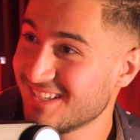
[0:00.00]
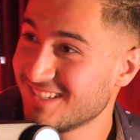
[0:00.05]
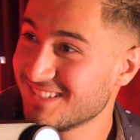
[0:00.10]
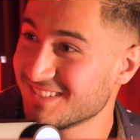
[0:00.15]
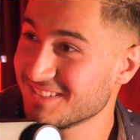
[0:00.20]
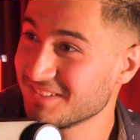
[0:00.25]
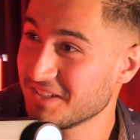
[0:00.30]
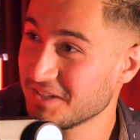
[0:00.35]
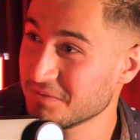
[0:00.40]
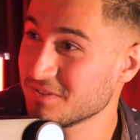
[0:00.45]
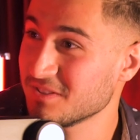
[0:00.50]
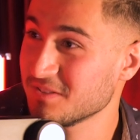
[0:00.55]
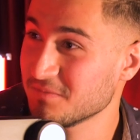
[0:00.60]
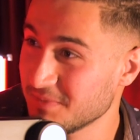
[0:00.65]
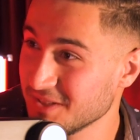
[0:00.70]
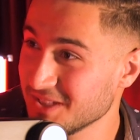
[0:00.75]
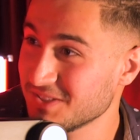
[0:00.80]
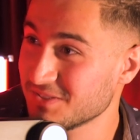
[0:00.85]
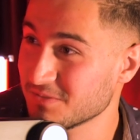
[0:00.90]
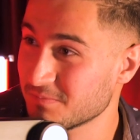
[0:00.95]
So that was a
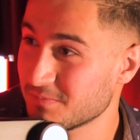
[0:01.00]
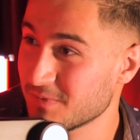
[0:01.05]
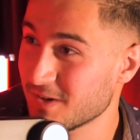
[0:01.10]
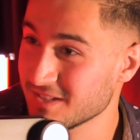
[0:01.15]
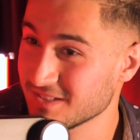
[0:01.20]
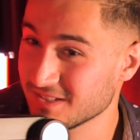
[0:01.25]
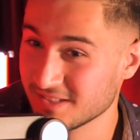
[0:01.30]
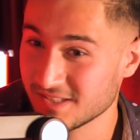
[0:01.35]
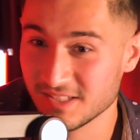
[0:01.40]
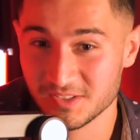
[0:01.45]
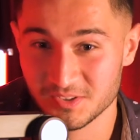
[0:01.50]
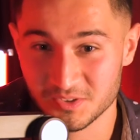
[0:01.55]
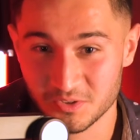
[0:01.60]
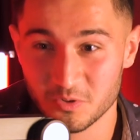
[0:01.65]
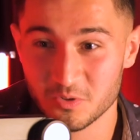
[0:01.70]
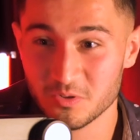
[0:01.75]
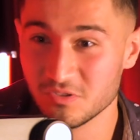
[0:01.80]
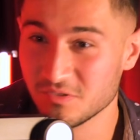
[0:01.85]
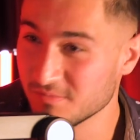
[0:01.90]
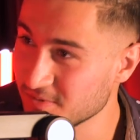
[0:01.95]
big surprise, I think, to
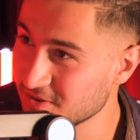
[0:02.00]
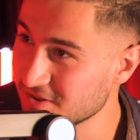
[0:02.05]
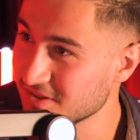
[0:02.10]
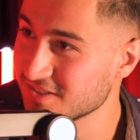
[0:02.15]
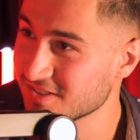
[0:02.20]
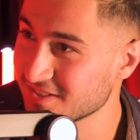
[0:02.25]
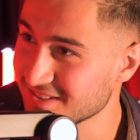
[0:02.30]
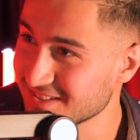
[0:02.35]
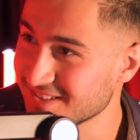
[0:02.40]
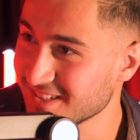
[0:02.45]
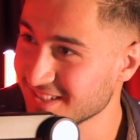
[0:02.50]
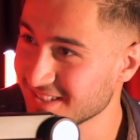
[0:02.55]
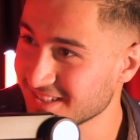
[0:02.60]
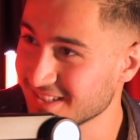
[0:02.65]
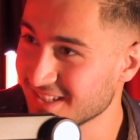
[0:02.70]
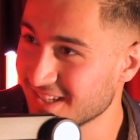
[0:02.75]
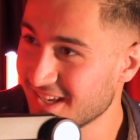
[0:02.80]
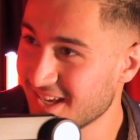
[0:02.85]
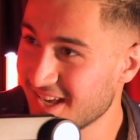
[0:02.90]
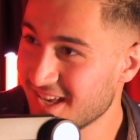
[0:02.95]
all the musicians. And
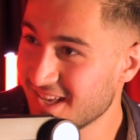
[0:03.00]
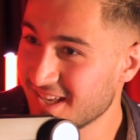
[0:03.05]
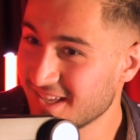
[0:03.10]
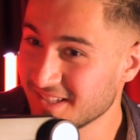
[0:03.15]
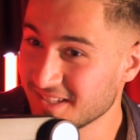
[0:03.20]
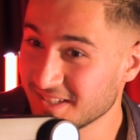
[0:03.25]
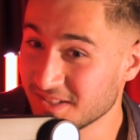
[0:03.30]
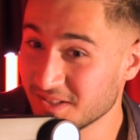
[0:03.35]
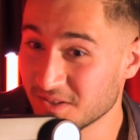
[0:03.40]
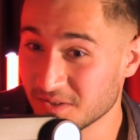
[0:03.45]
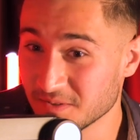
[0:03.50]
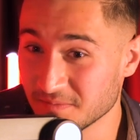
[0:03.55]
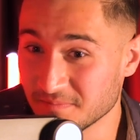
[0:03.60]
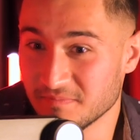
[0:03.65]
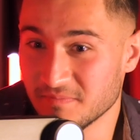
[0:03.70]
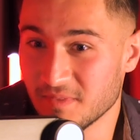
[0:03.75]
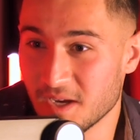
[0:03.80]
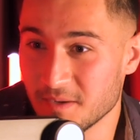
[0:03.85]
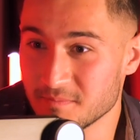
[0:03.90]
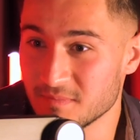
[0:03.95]

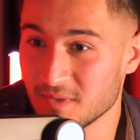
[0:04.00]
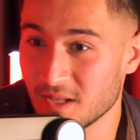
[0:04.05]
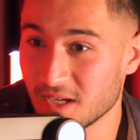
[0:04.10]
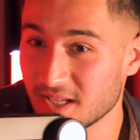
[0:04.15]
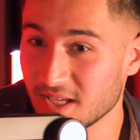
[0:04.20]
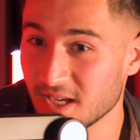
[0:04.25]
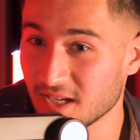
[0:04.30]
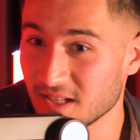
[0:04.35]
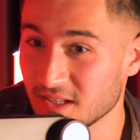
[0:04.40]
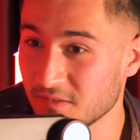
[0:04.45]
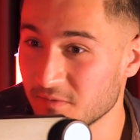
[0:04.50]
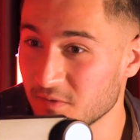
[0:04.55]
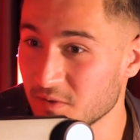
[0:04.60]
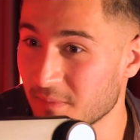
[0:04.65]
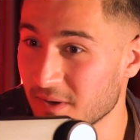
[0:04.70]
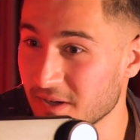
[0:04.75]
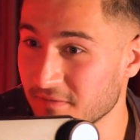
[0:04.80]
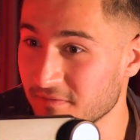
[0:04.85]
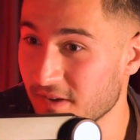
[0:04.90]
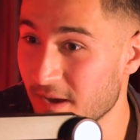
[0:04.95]
I'm lucky I live with
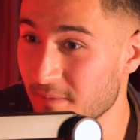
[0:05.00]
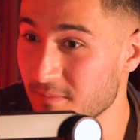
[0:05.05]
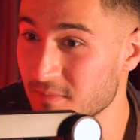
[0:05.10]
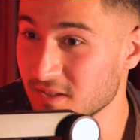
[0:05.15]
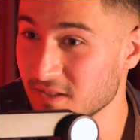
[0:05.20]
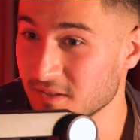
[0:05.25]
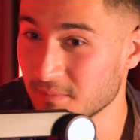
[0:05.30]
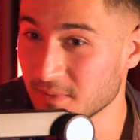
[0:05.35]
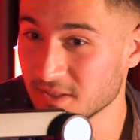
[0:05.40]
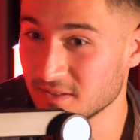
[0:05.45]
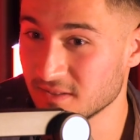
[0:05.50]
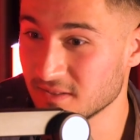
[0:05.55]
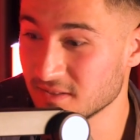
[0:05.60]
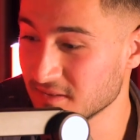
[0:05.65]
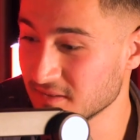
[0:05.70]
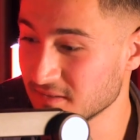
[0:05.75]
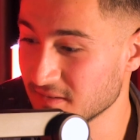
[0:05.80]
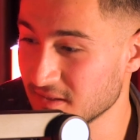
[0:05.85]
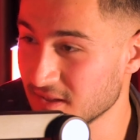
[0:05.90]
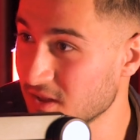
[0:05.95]
my family, but
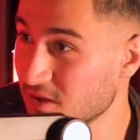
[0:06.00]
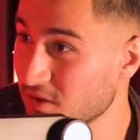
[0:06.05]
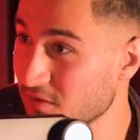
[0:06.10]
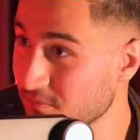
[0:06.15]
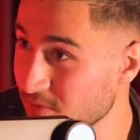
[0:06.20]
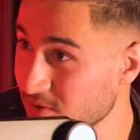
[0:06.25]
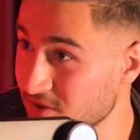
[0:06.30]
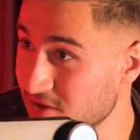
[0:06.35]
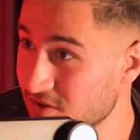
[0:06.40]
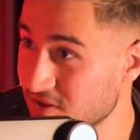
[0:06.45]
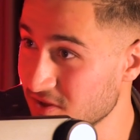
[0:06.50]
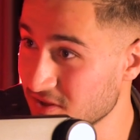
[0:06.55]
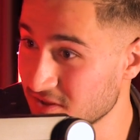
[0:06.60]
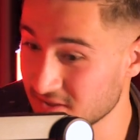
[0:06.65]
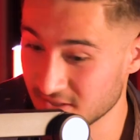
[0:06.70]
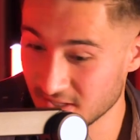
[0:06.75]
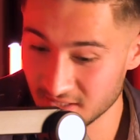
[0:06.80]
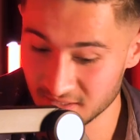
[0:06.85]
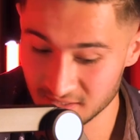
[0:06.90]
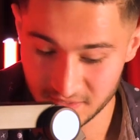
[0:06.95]
a lot of
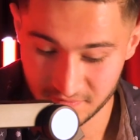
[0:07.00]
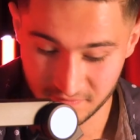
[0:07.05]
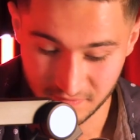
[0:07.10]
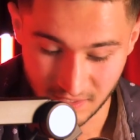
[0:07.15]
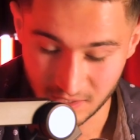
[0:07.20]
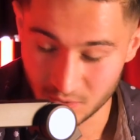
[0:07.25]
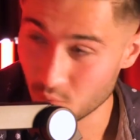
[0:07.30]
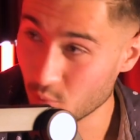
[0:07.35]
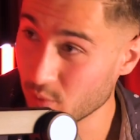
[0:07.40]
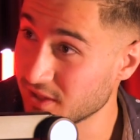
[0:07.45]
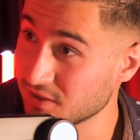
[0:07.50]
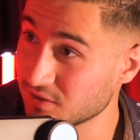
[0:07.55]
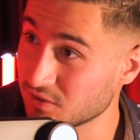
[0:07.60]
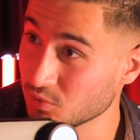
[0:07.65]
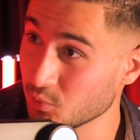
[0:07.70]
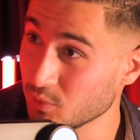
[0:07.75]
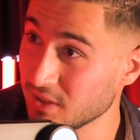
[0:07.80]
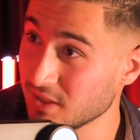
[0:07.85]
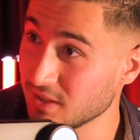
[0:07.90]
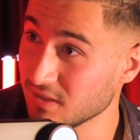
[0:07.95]
musicians, they live like week to
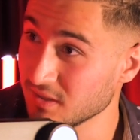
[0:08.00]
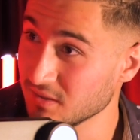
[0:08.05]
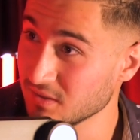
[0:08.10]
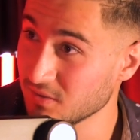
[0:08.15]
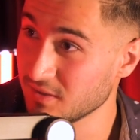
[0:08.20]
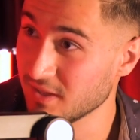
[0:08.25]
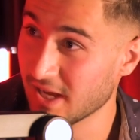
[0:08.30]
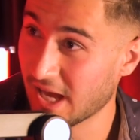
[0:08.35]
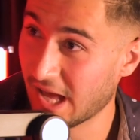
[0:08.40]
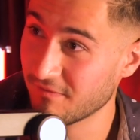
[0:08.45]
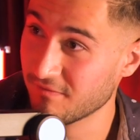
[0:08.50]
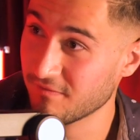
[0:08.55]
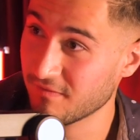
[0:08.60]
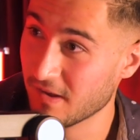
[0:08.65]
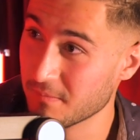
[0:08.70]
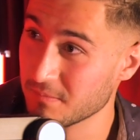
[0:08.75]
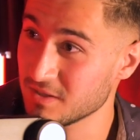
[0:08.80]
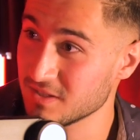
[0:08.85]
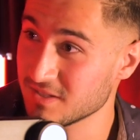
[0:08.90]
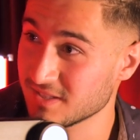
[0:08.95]
week. They have
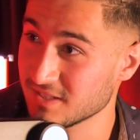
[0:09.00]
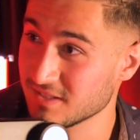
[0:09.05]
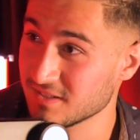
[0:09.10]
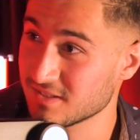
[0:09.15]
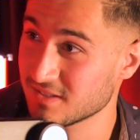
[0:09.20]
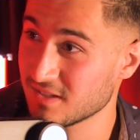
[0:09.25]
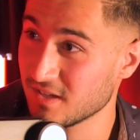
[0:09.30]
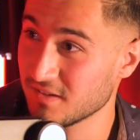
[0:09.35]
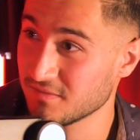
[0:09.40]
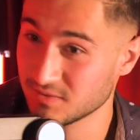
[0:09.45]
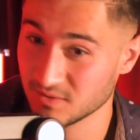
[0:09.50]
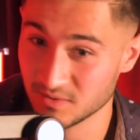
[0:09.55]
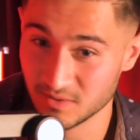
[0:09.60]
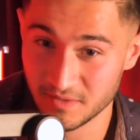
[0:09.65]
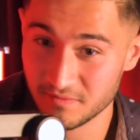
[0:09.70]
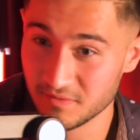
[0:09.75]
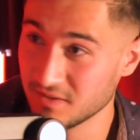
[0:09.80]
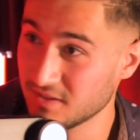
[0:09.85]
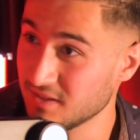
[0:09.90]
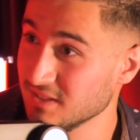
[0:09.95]
families and stuff, so
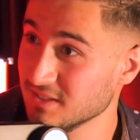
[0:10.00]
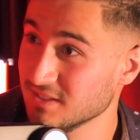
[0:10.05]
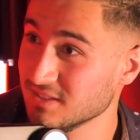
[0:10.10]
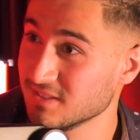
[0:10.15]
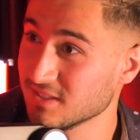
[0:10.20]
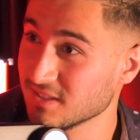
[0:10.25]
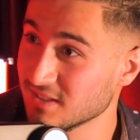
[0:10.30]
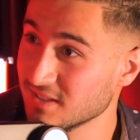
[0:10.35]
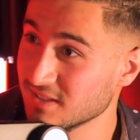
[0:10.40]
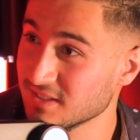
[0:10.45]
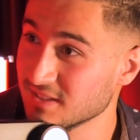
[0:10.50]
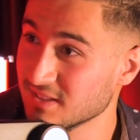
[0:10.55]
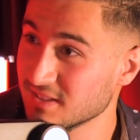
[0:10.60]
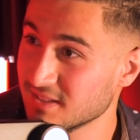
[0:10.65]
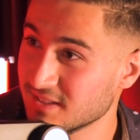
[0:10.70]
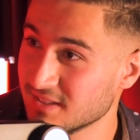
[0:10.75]
everything is gone.